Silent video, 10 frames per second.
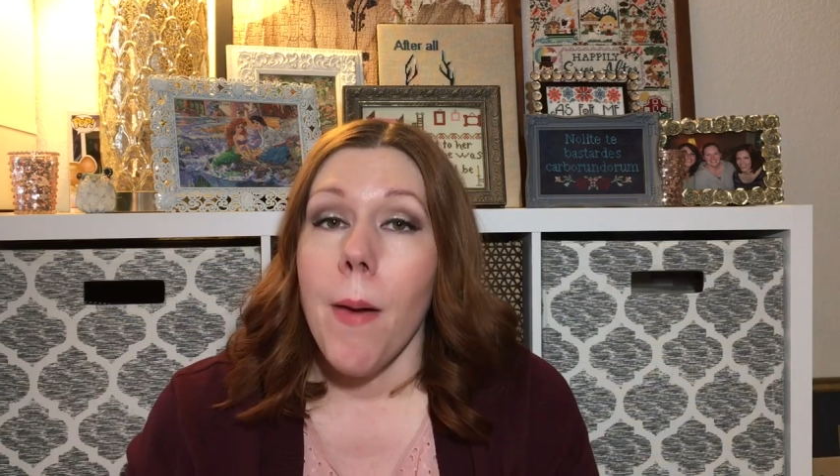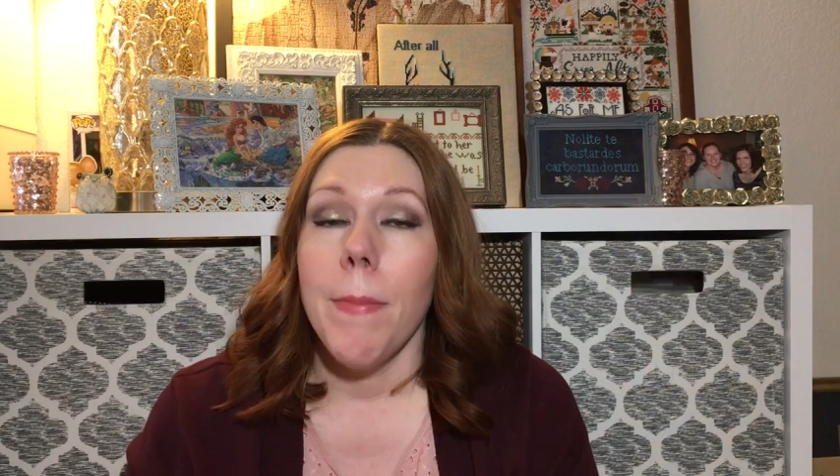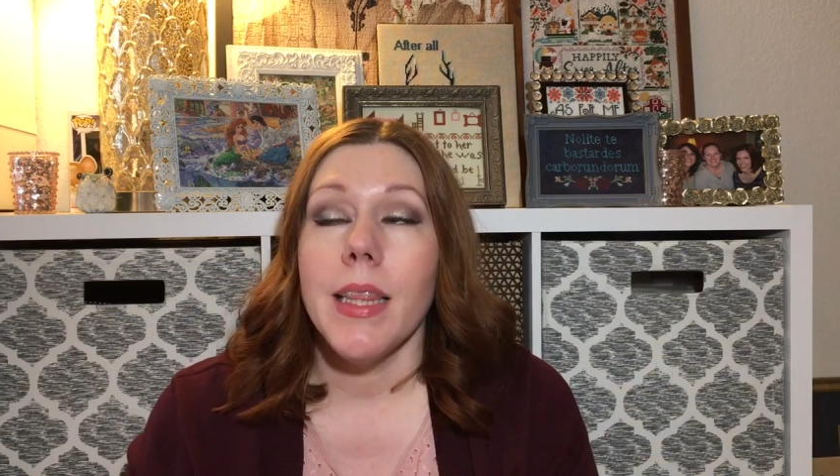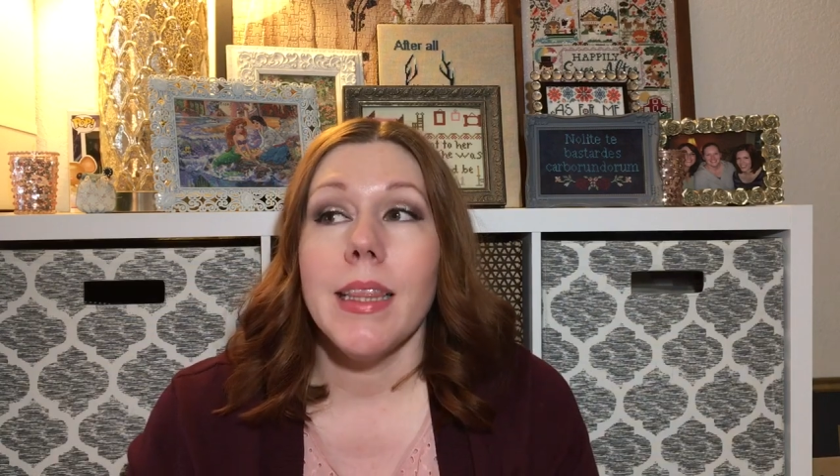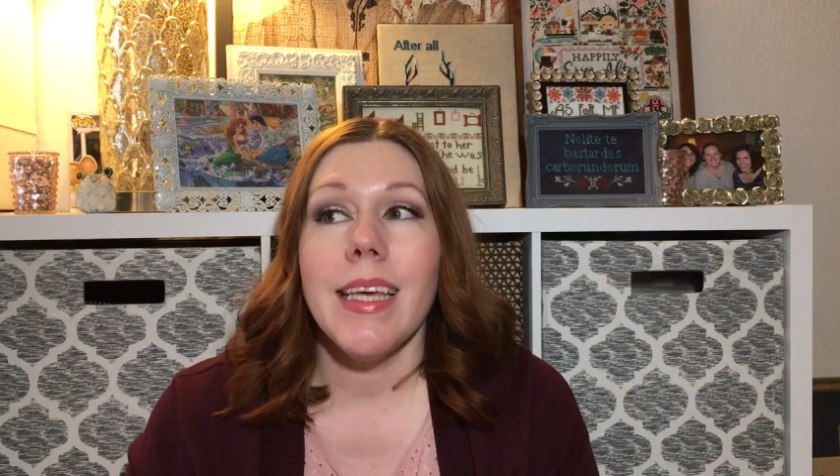
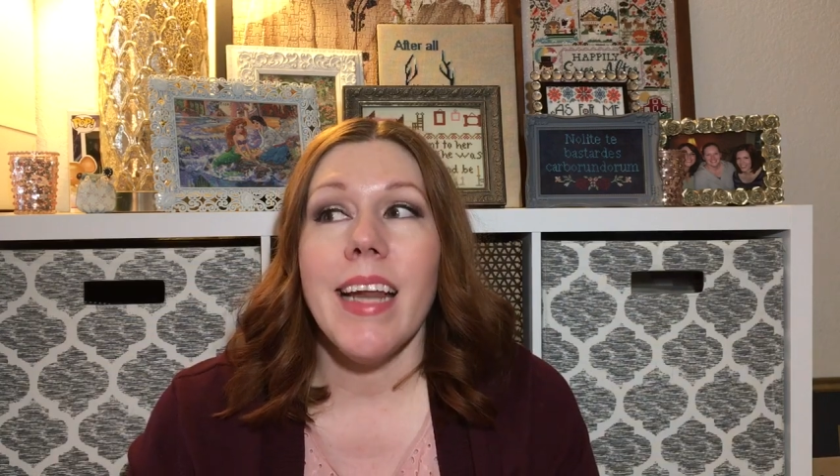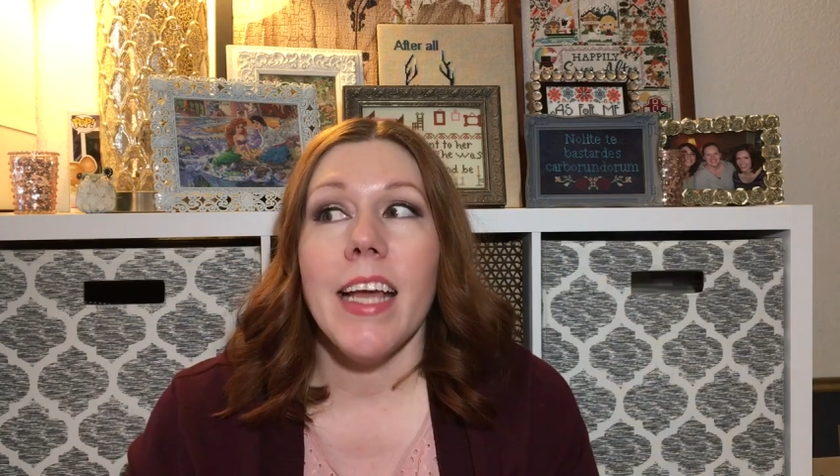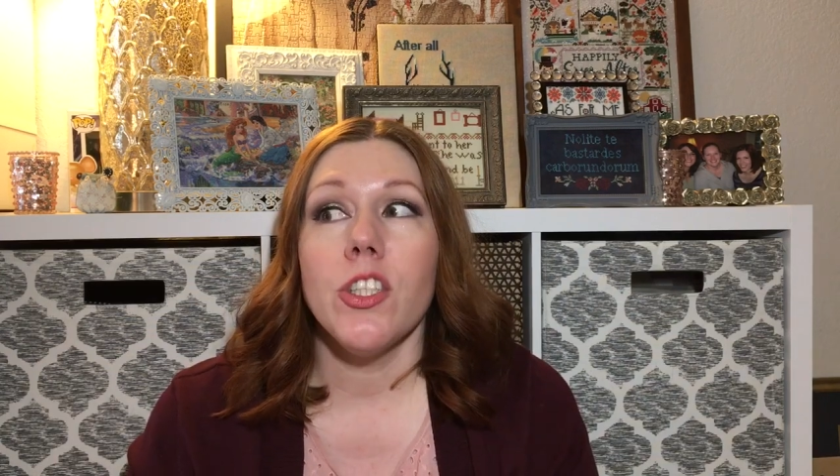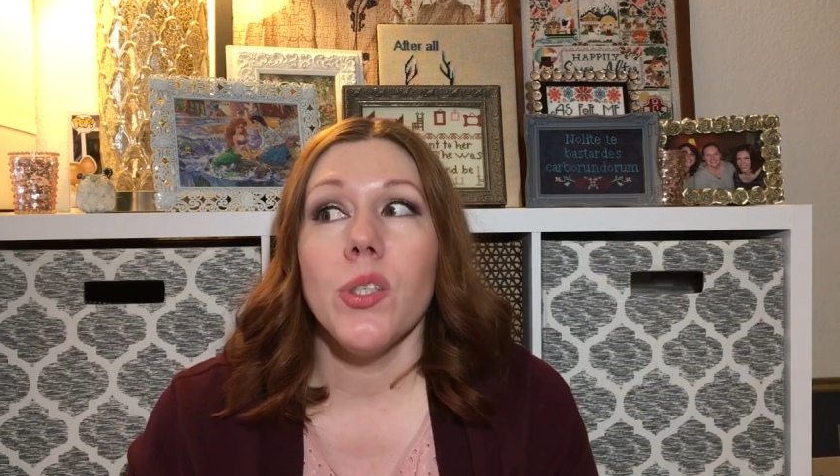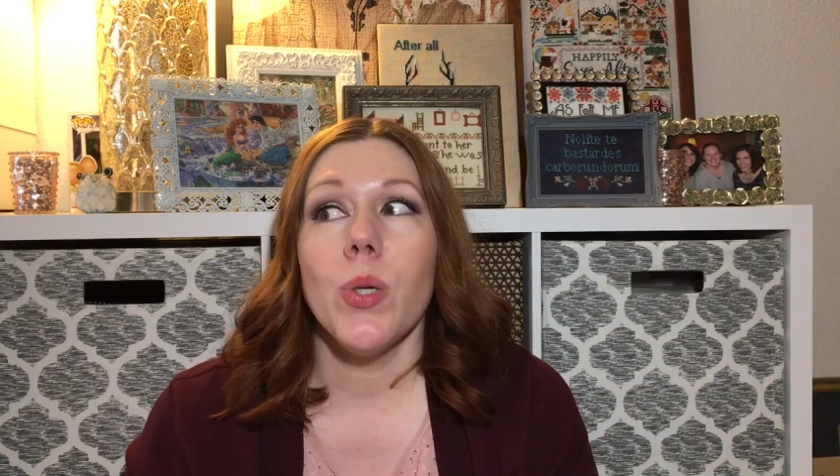but then
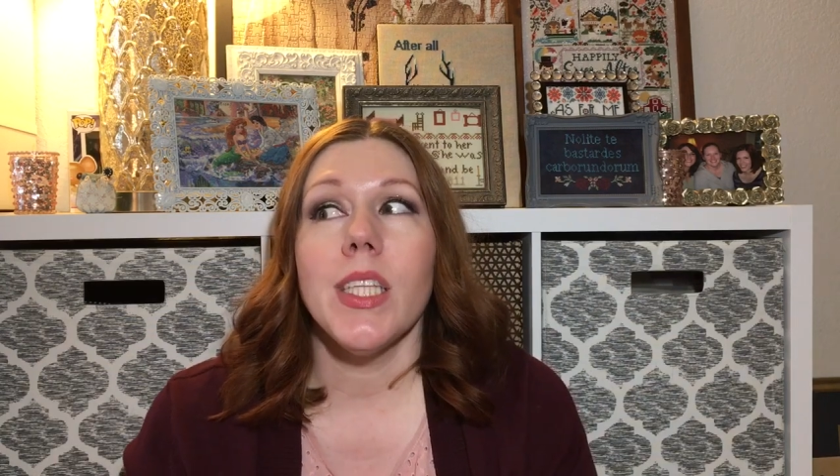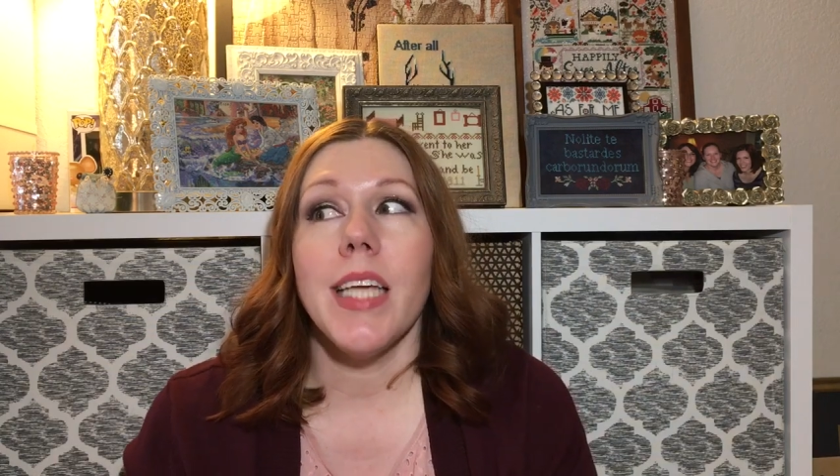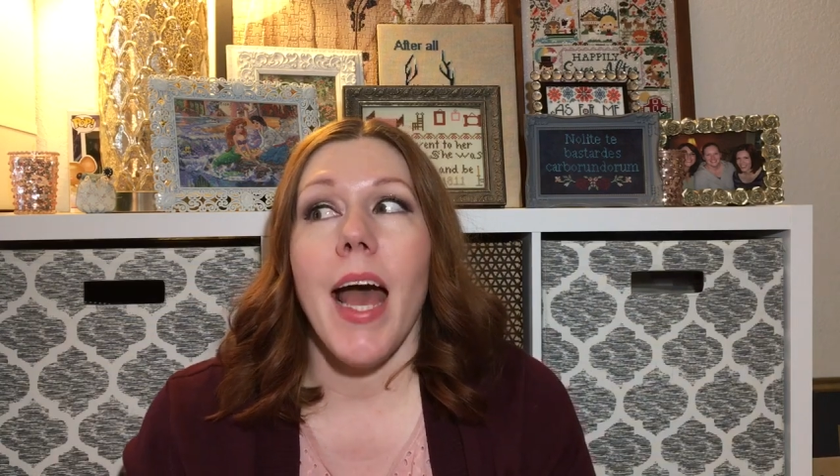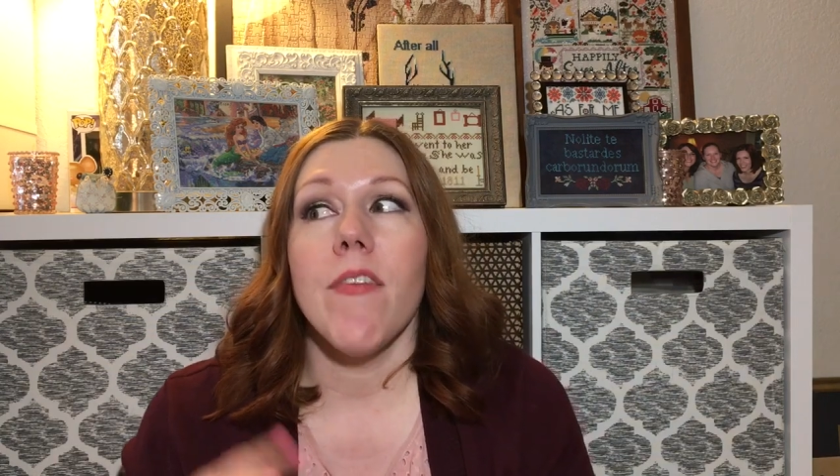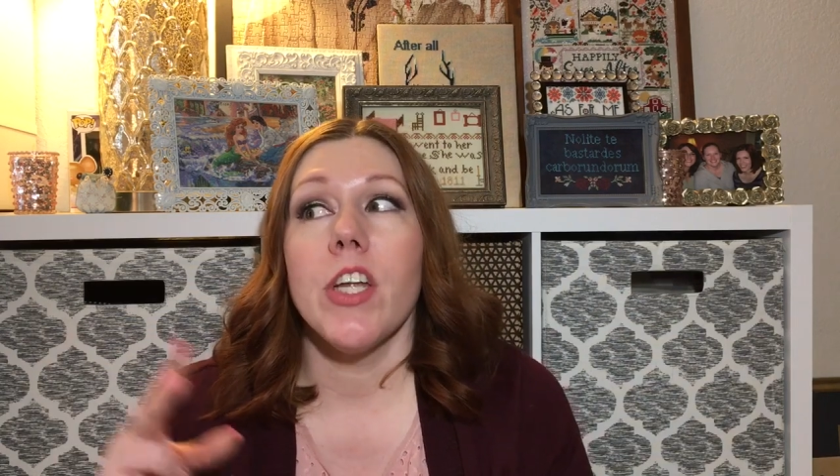I do get
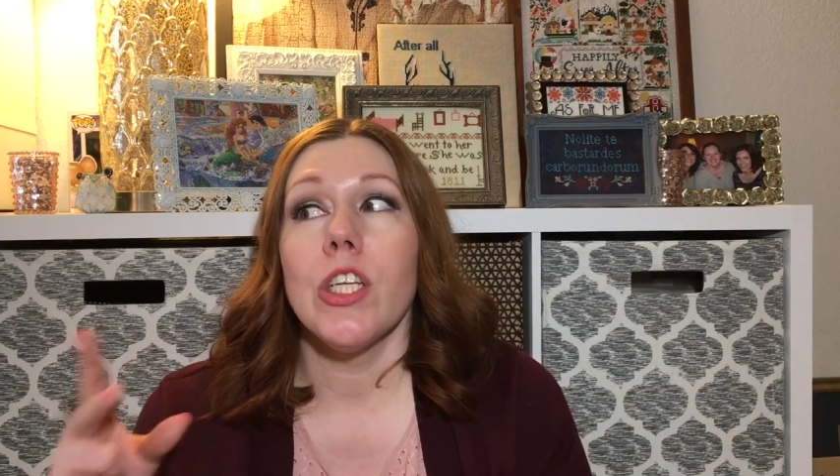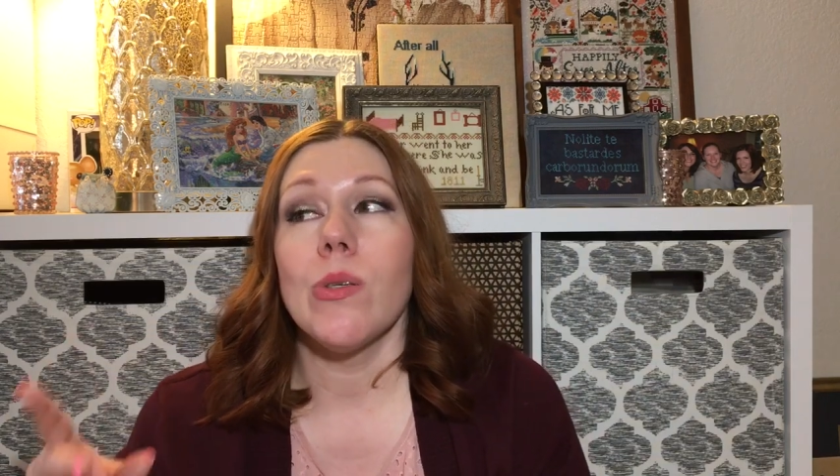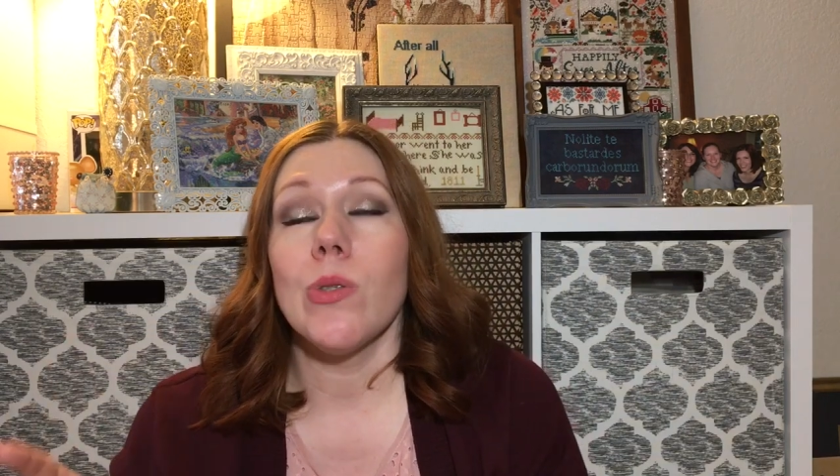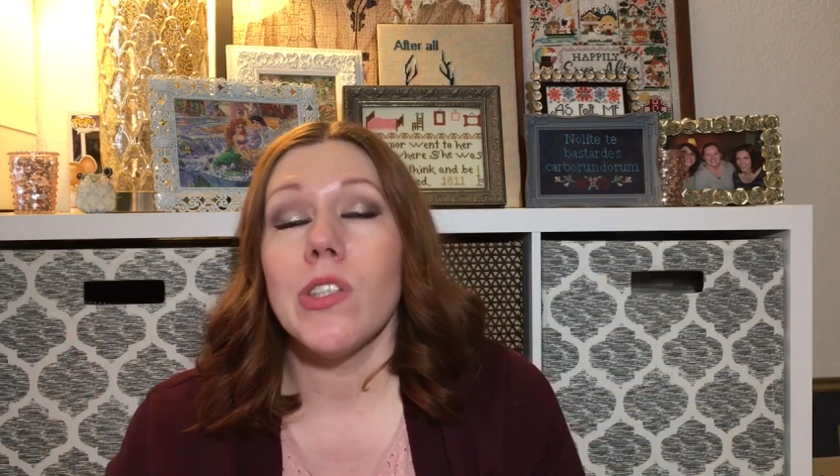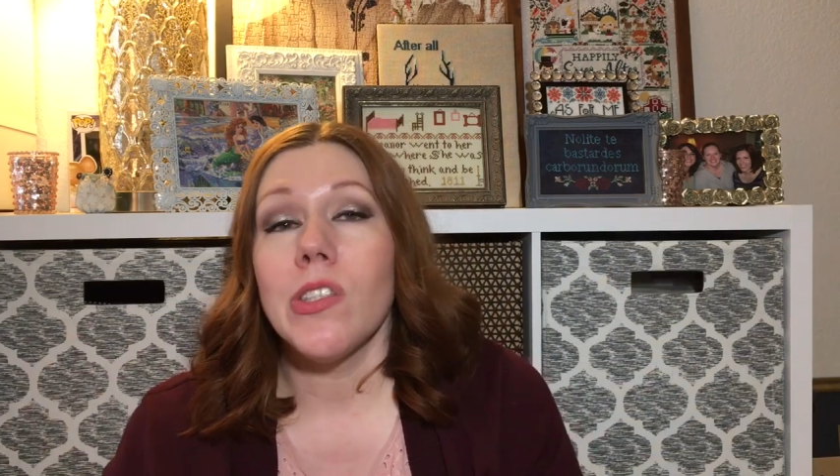to have a
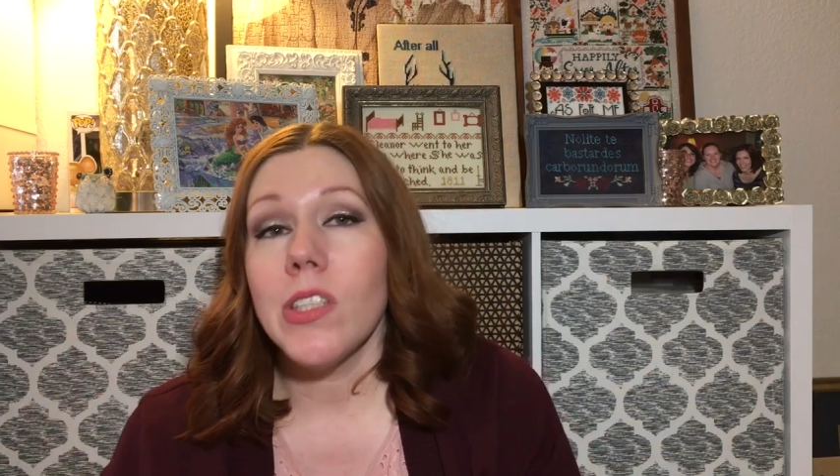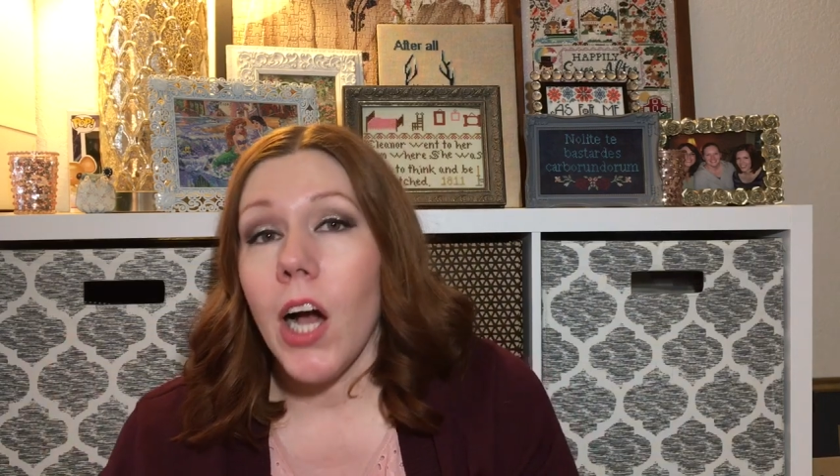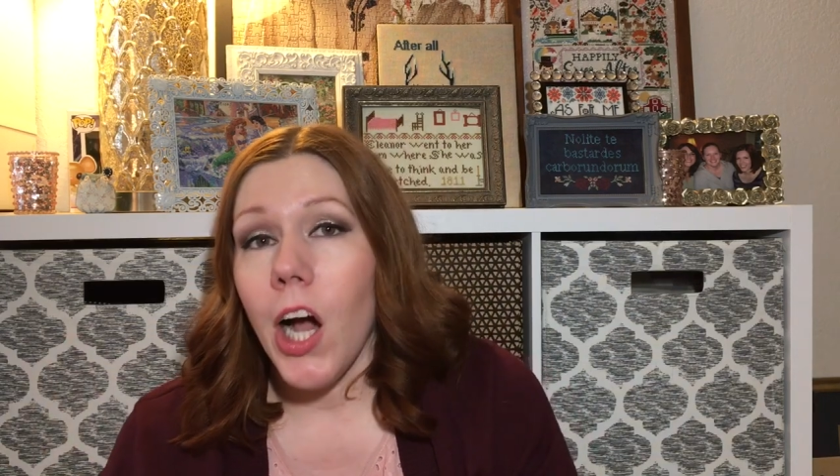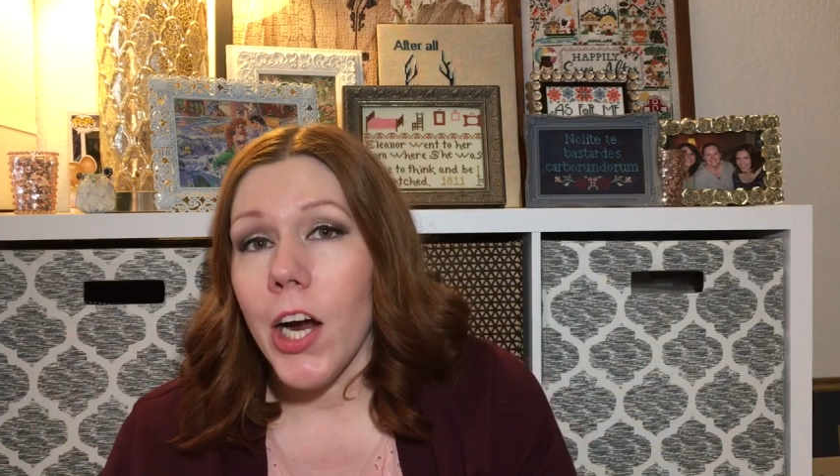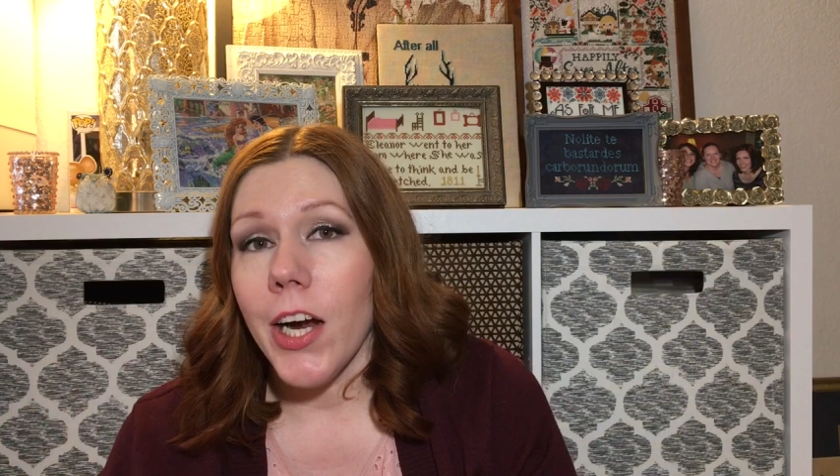new
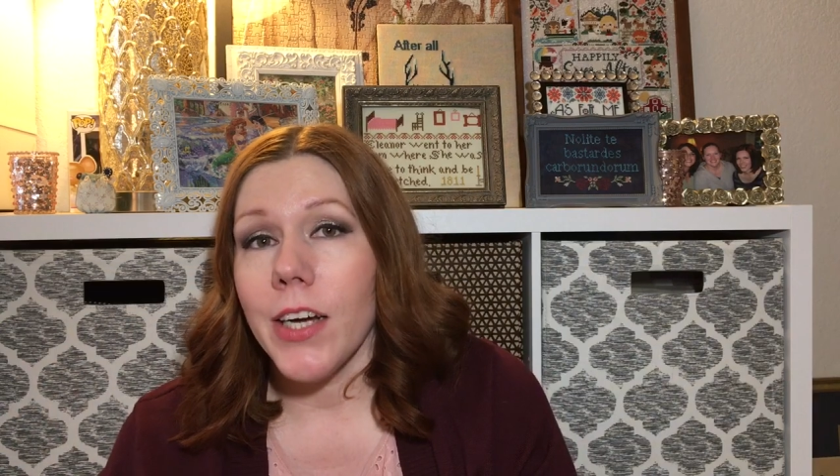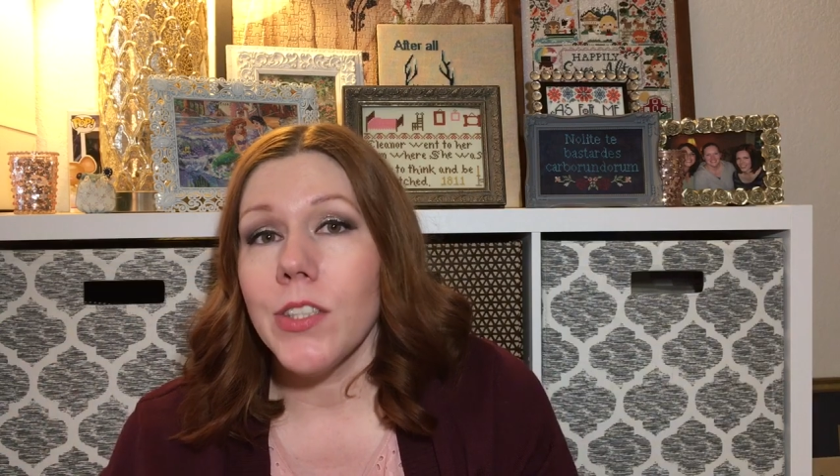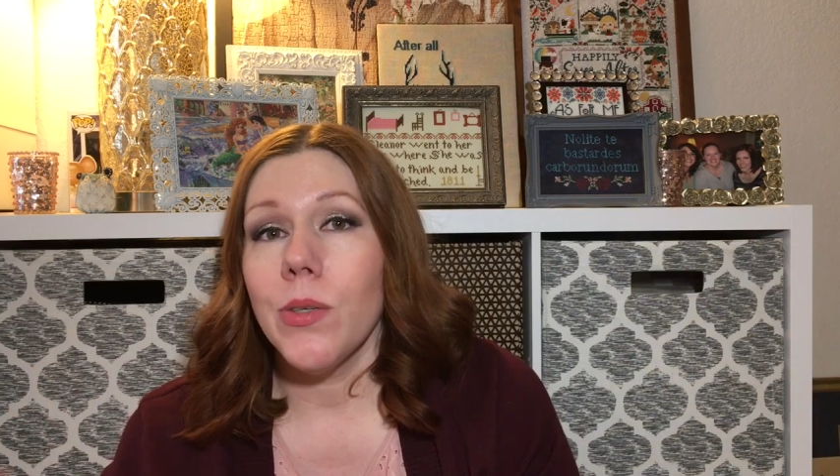start.